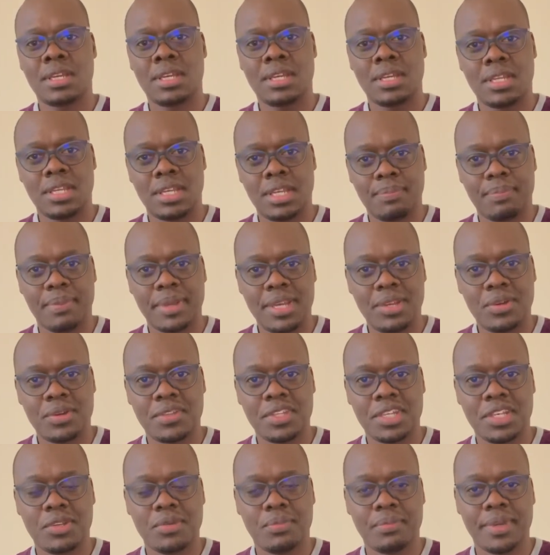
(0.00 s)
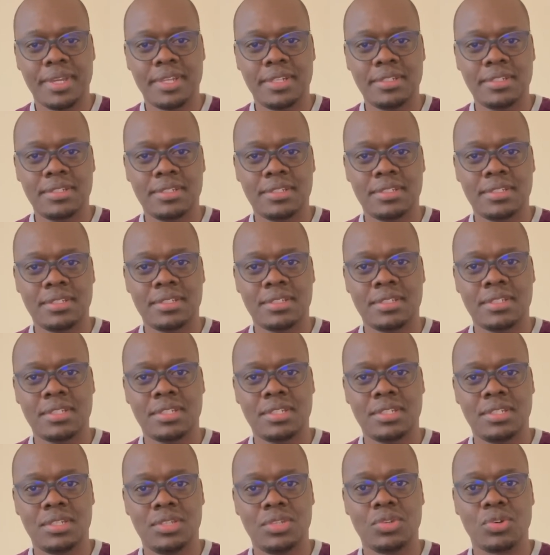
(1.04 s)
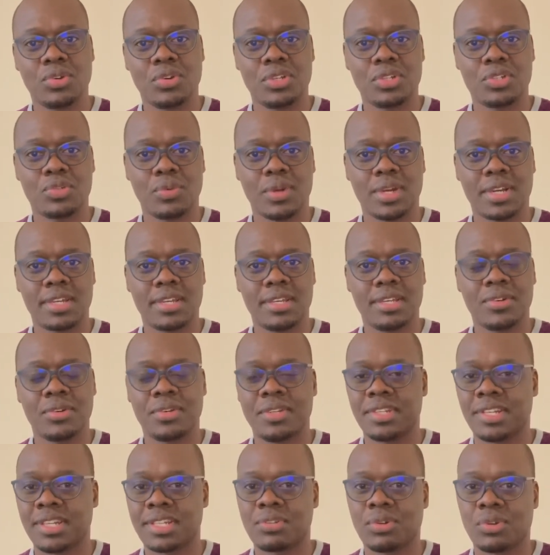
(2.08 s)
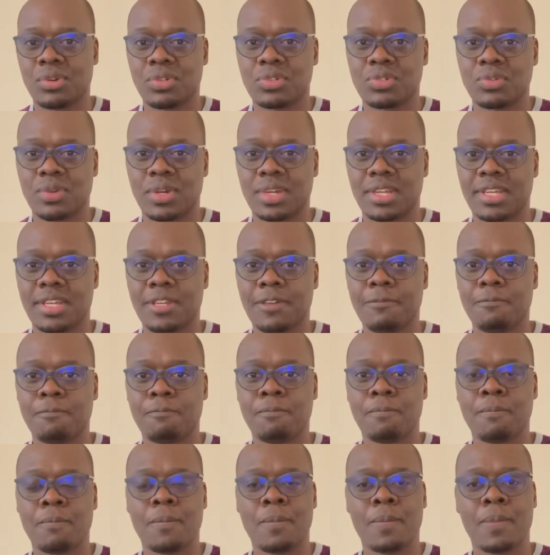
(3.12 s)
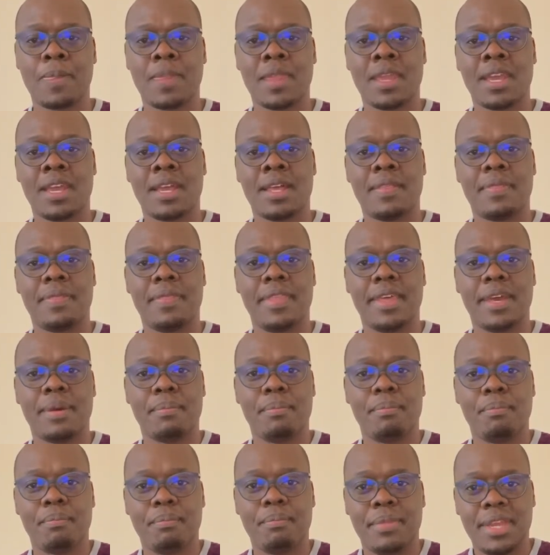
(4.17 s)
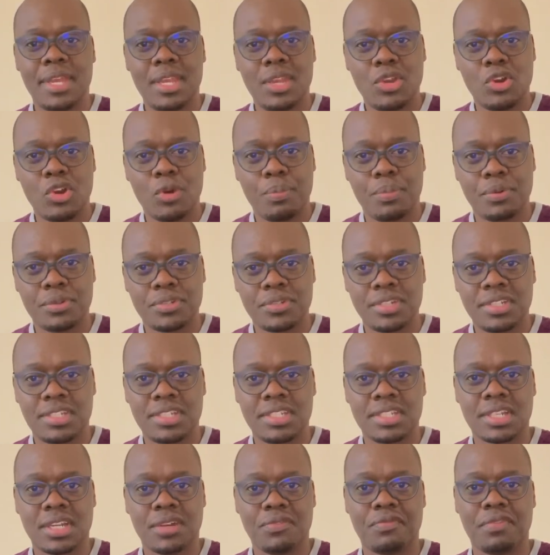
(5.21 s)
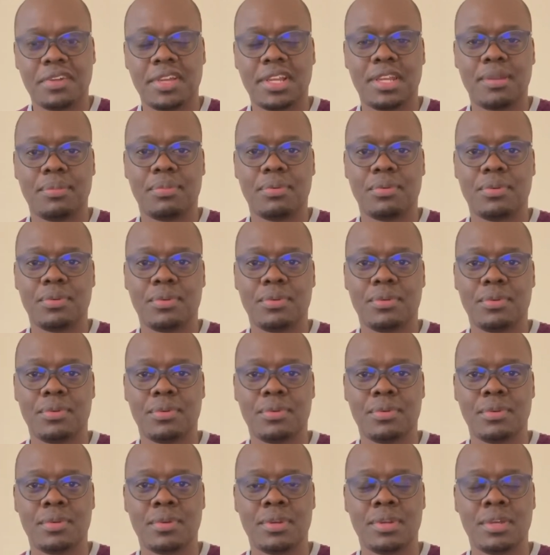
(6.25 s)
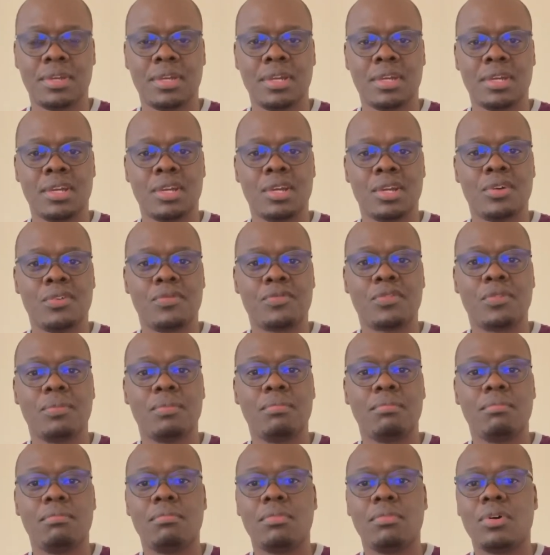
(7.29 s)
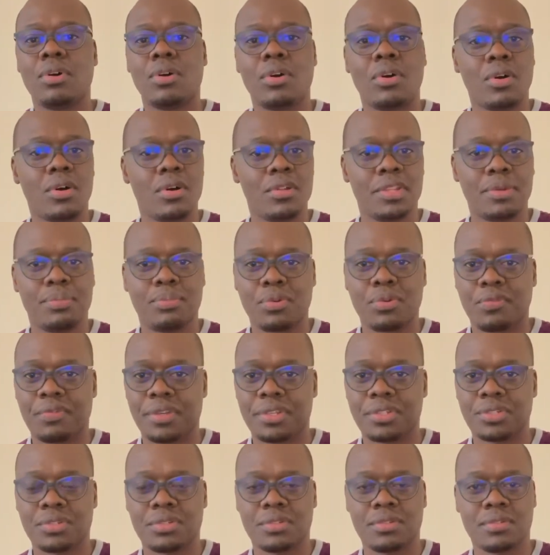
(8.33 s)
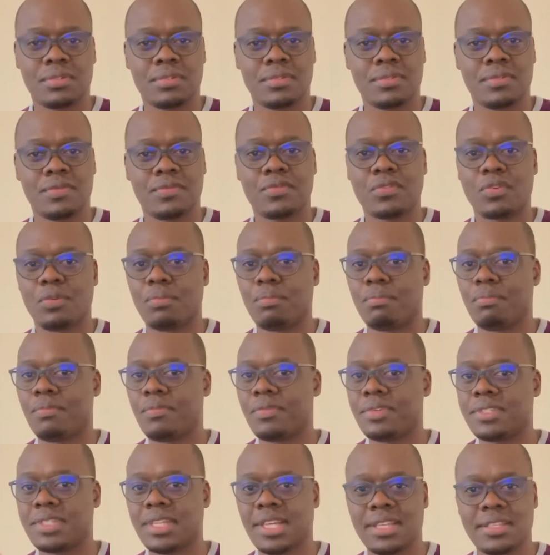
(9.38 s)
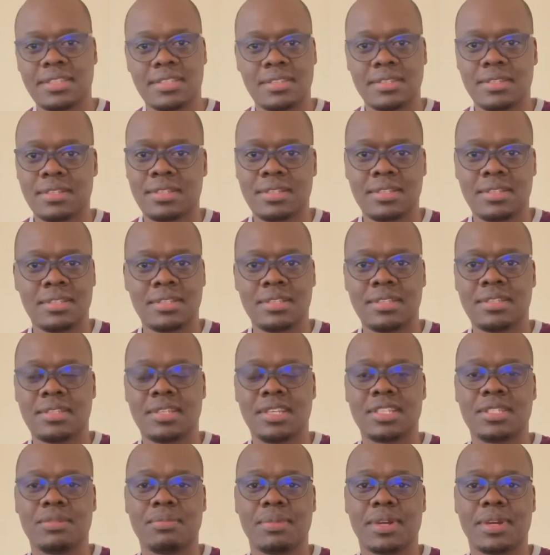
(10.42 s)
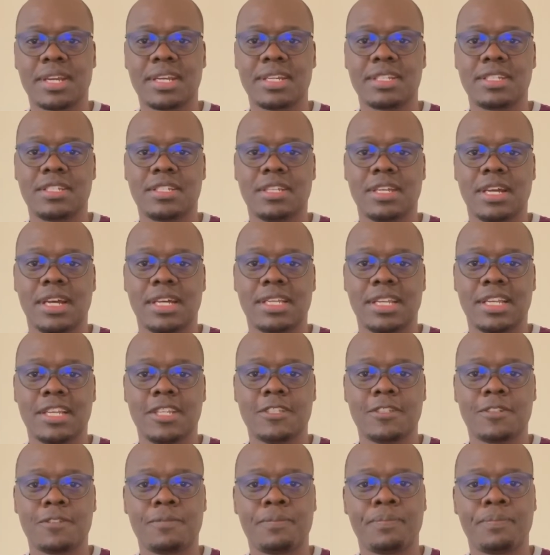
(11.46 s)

depending on the domain you're going to work in or industry you're going to work in, there are many opportunities that are available from all the profession, from sales market analyst,